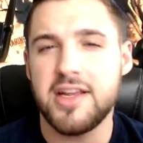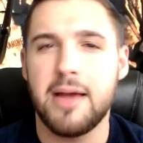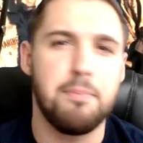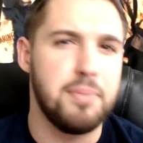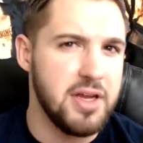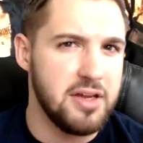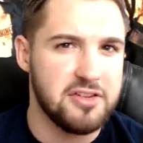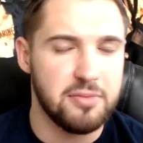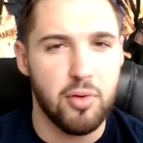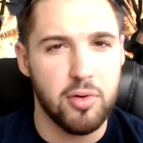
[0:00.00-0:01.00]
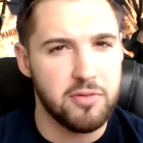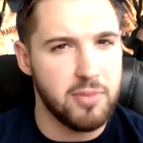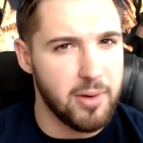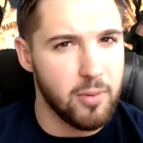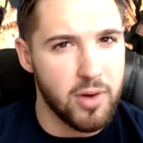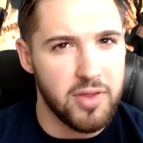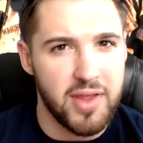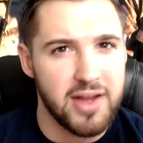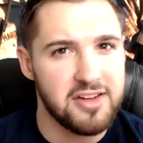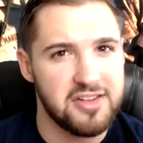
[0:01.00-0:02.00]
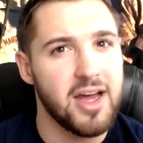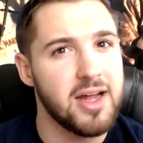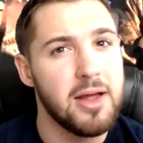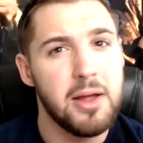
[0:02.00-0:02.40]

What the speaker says: yet be supportive no matter what they decide.